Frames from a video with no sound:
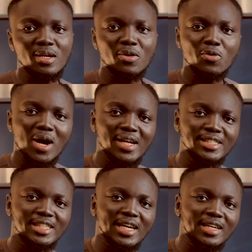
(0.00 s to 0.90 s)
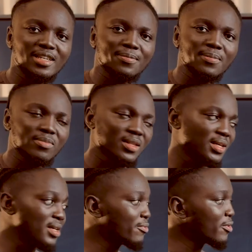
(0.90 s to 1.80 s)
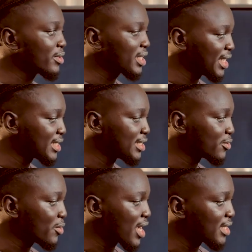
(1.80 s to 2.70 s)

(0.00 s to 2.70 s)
Go and check even cases where